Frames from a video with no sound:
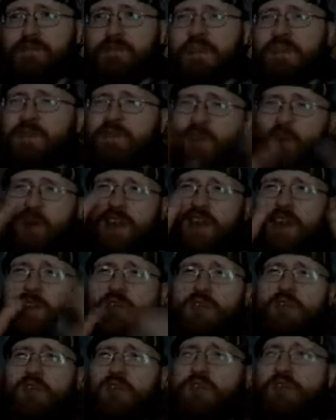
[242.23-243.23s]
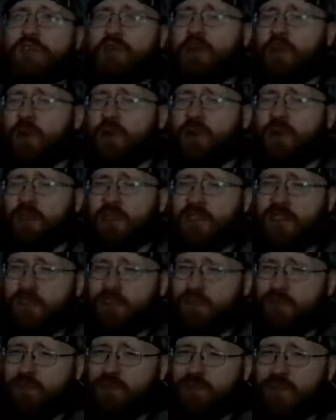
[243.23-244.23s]
Even the way he looks, for I understand,
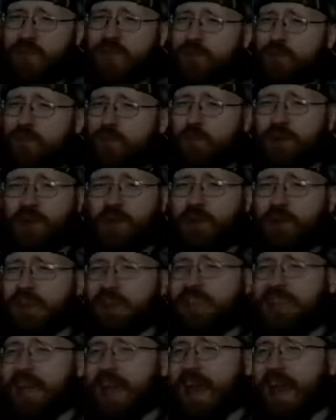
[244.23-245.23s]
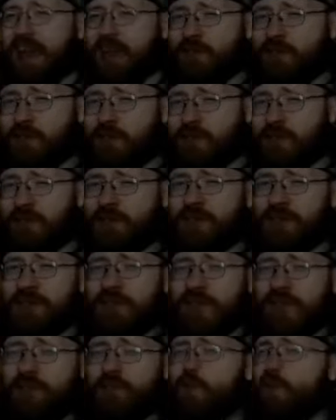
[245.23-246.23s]
they made it look more like the actor than the
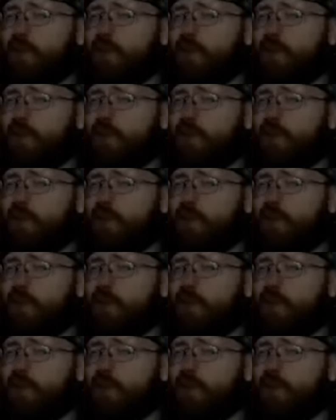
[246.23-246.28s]
game,